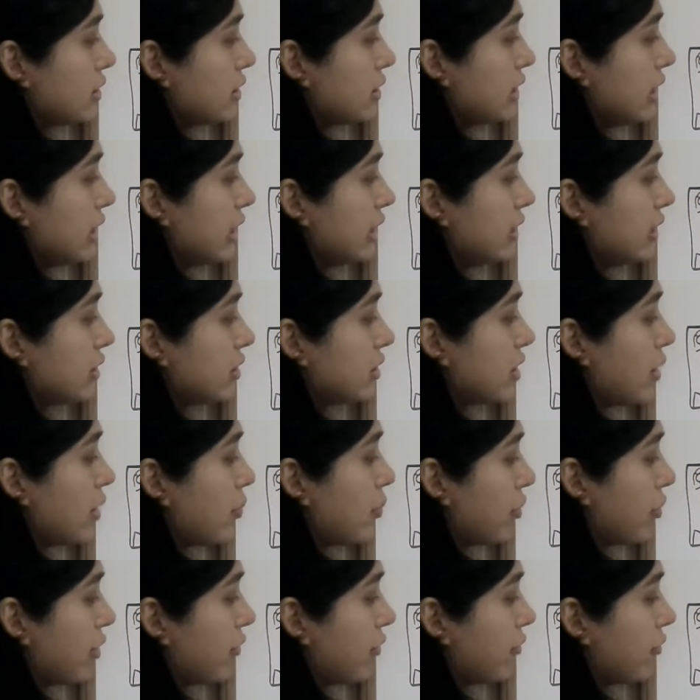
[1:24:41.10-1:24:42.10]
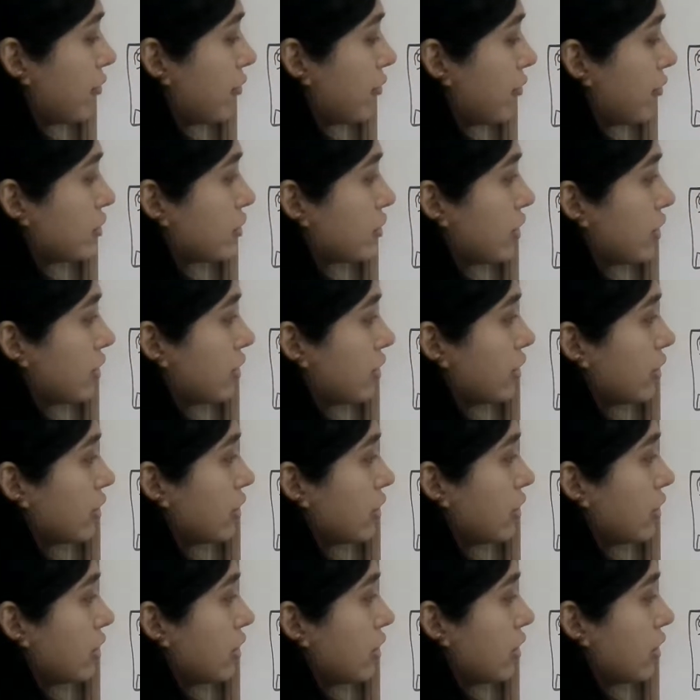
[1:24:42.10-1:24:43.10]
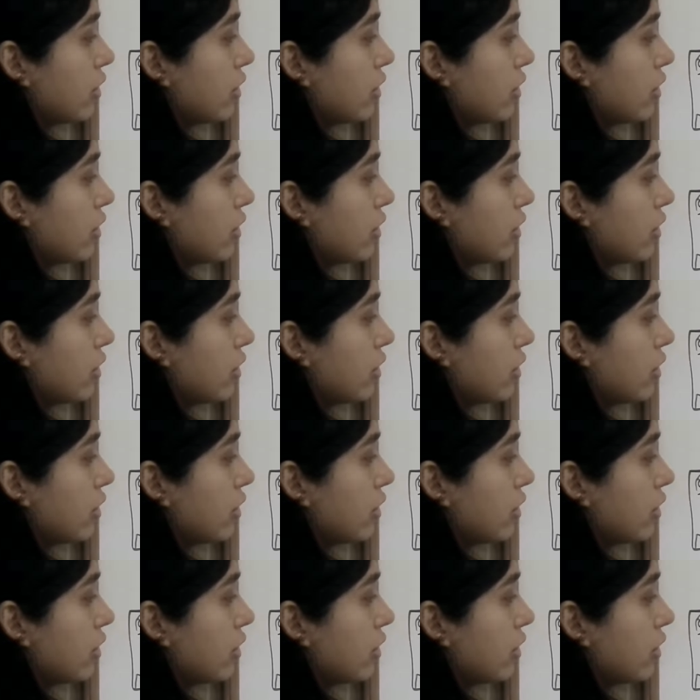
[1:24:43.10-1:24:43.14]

sitting separate from each other.